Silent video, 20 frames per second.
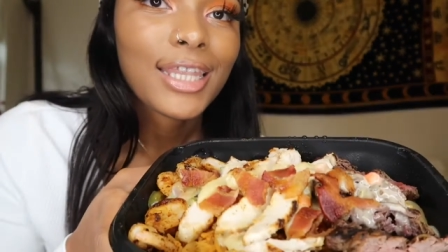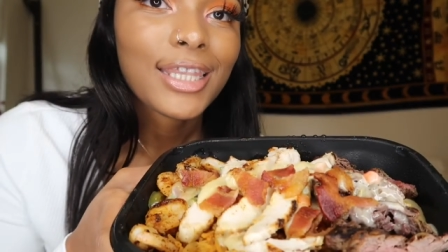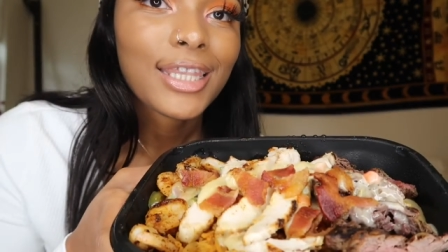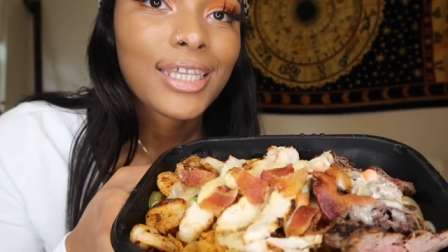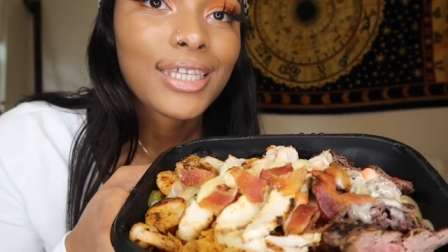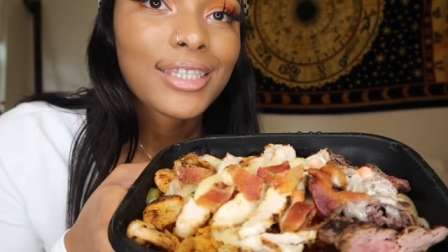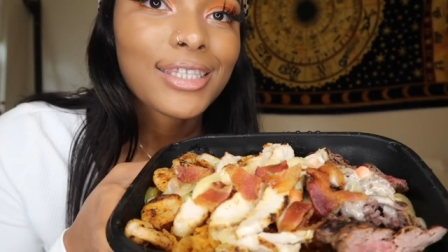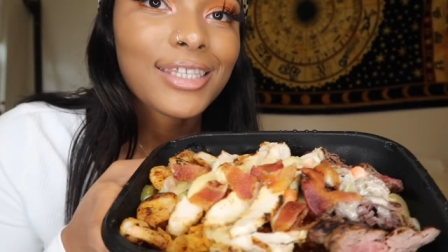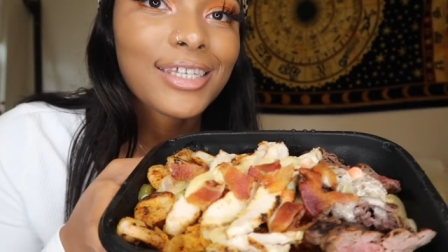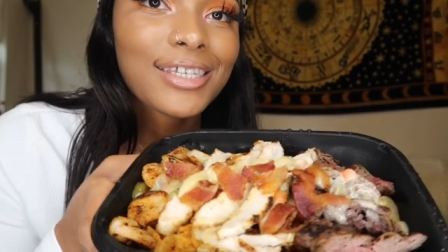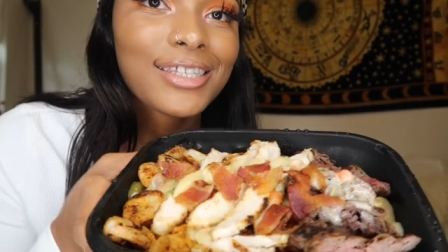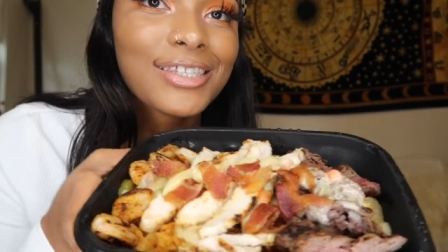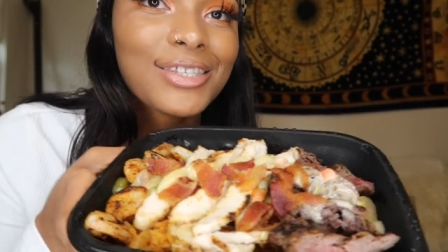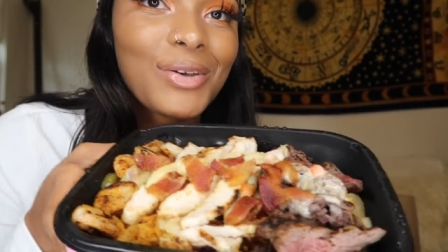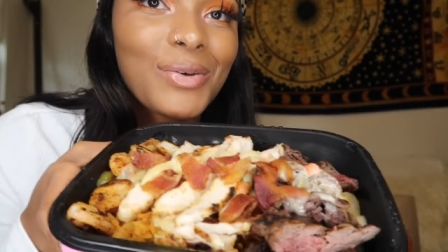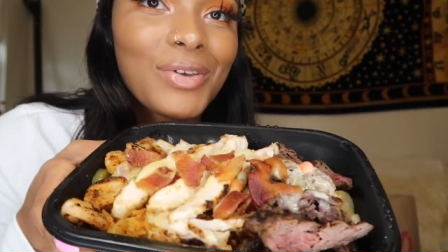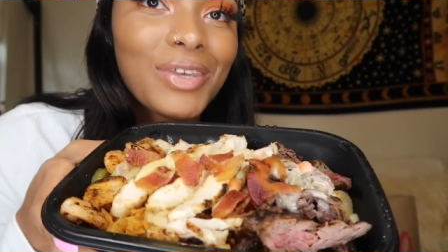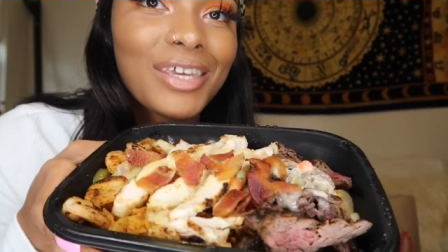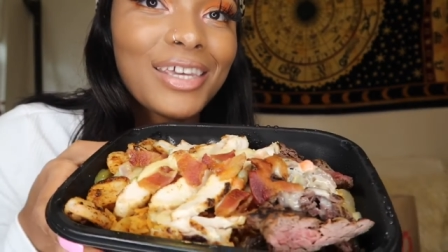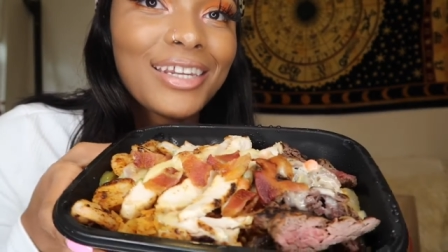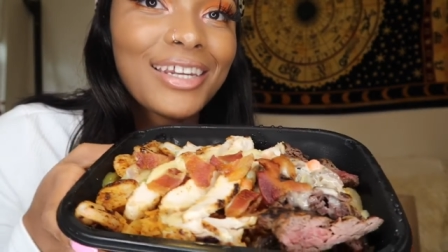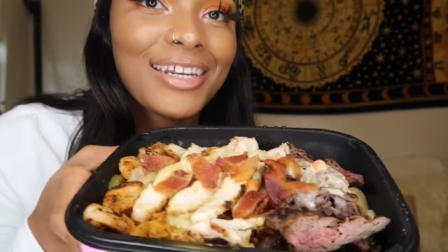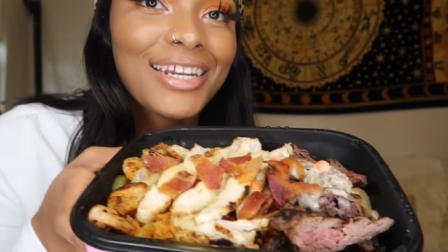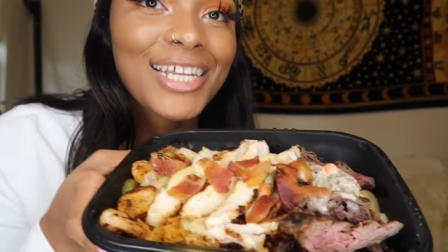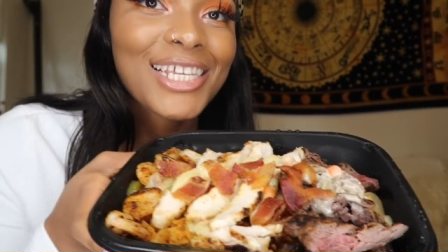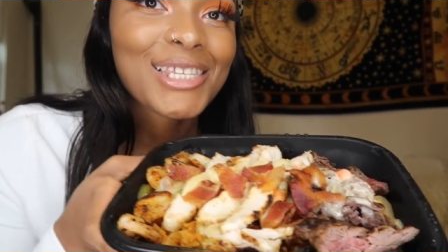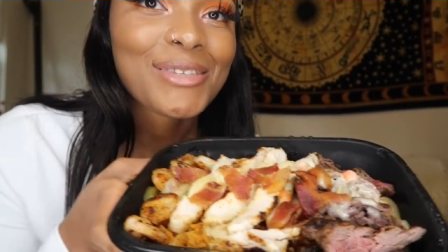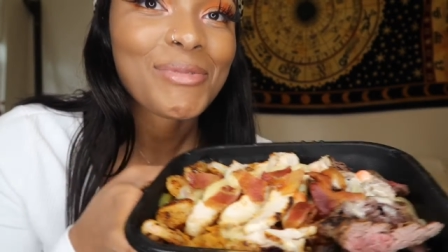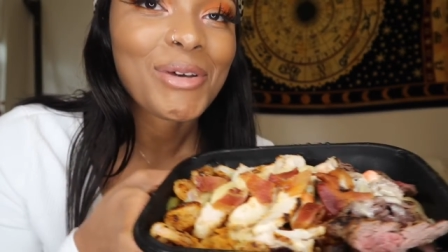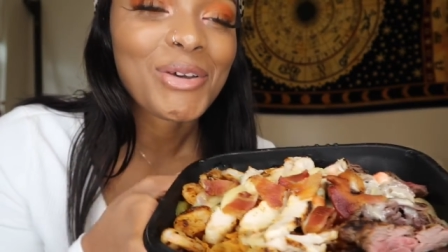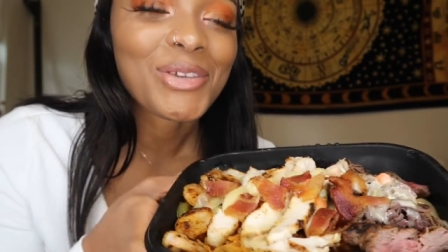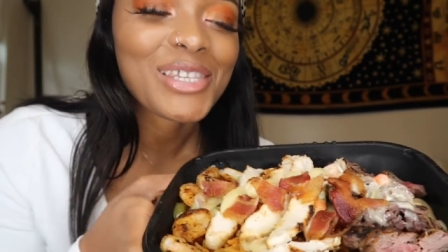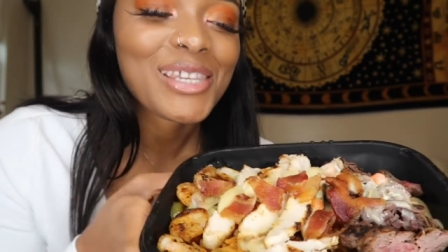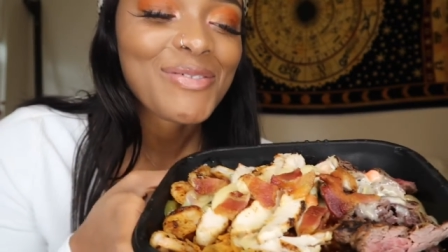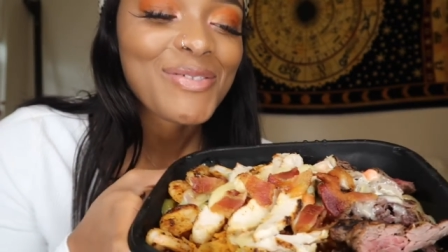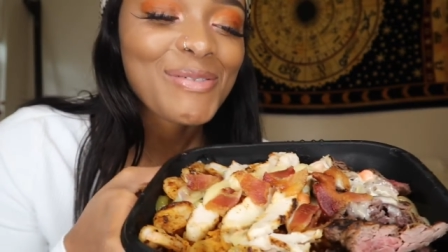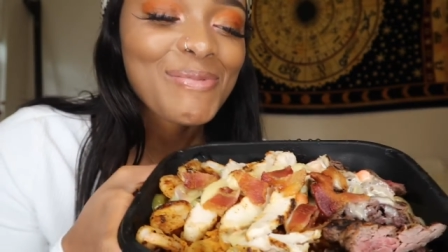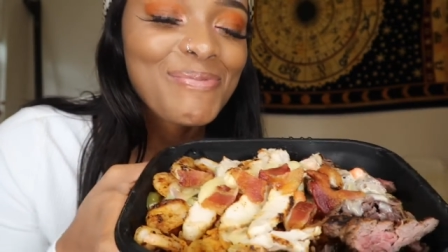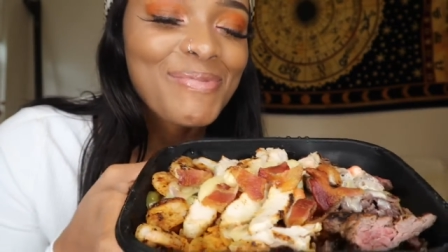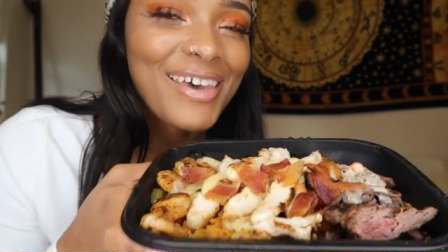This looks so good, and it smells
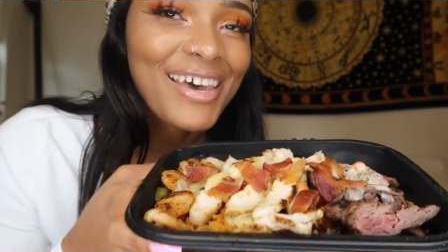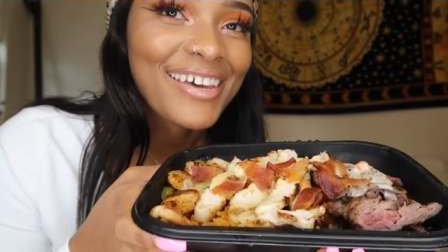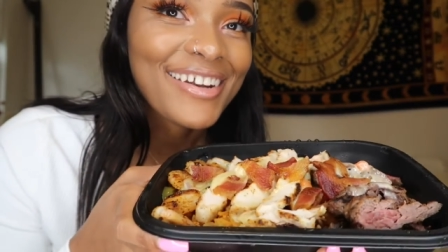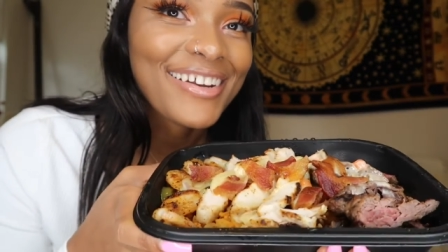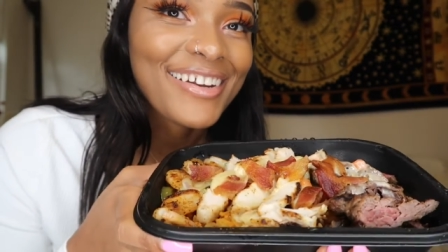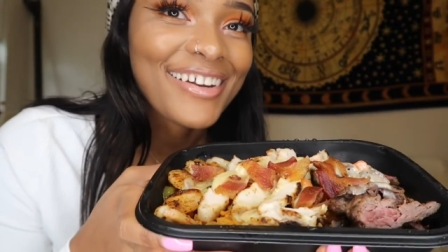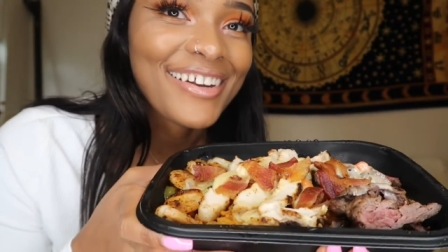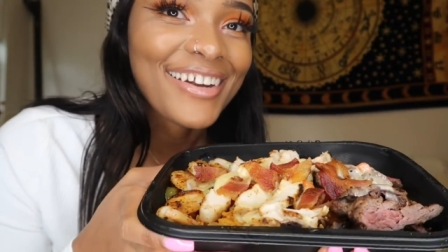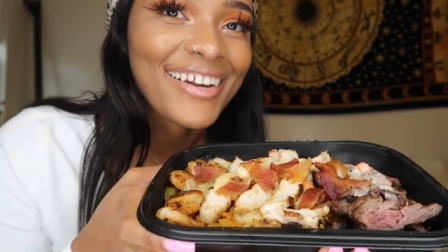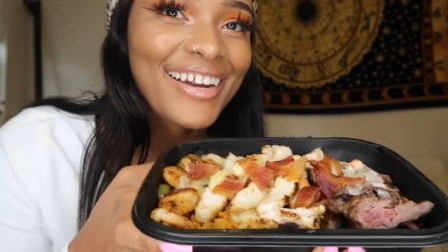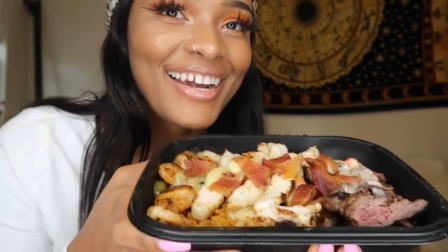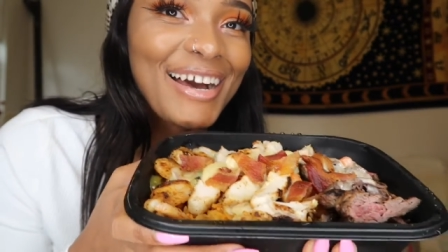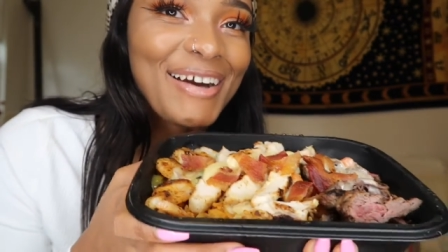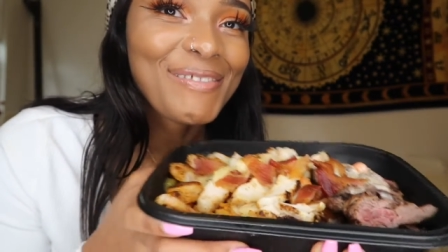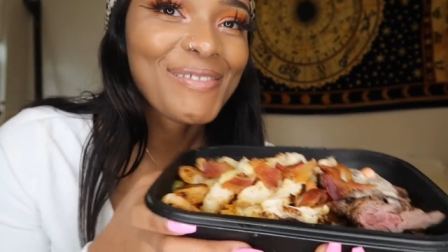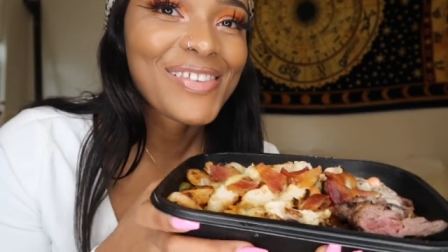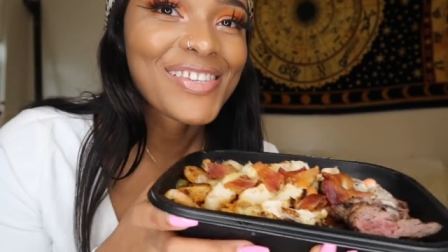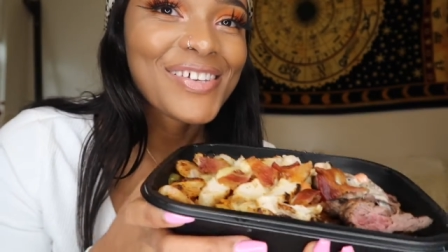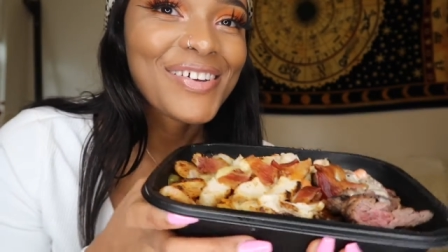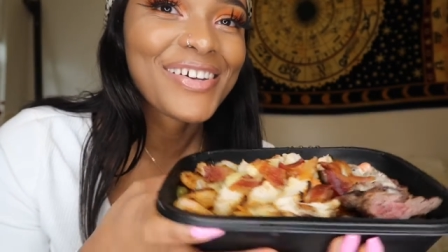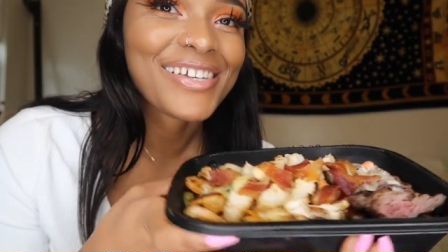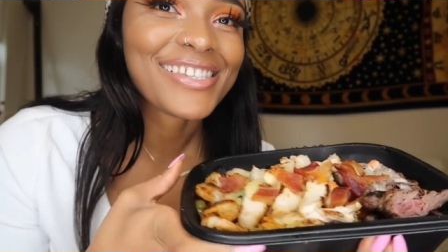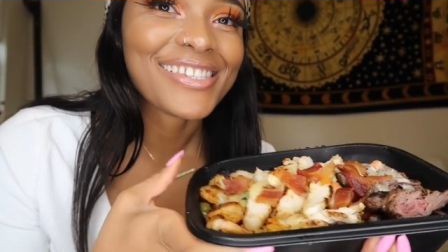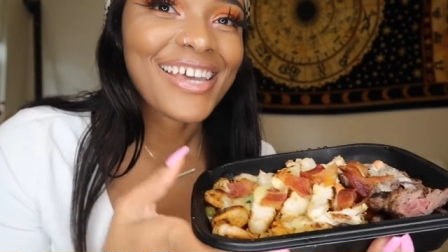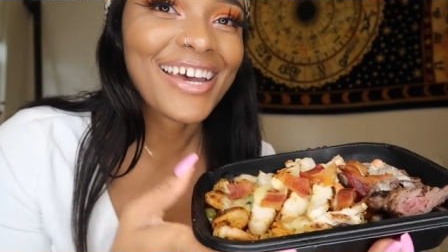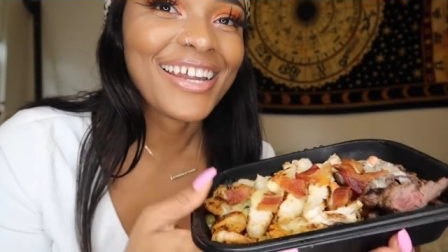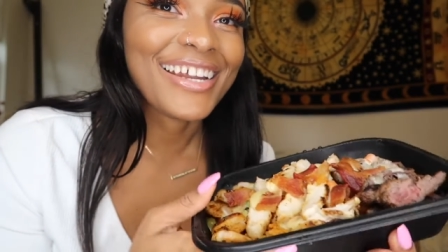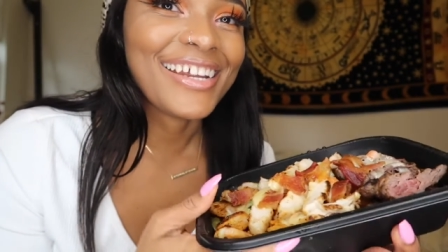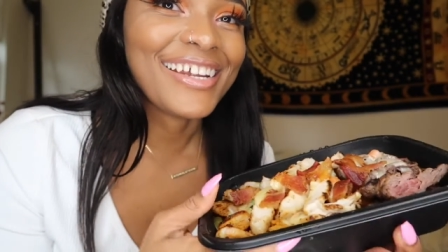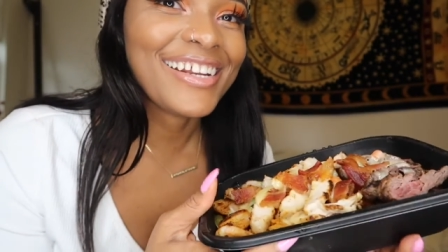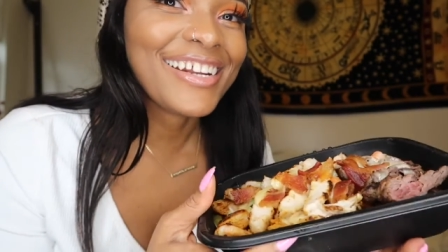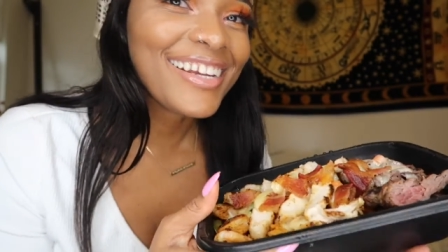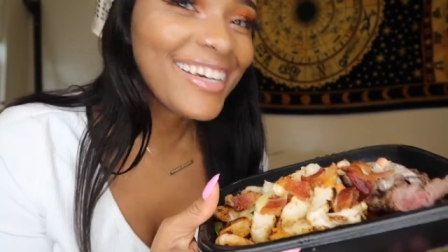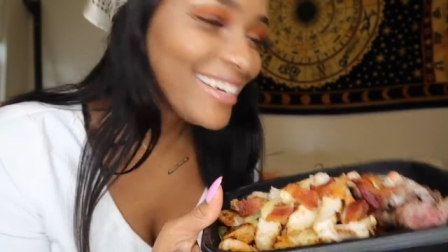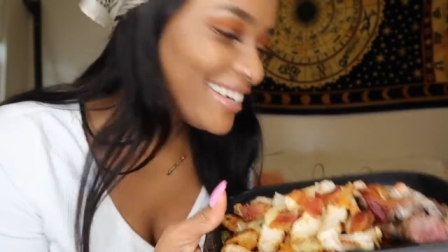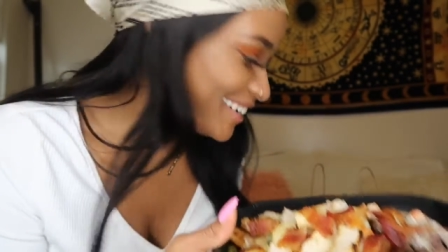even better. I'm so excited.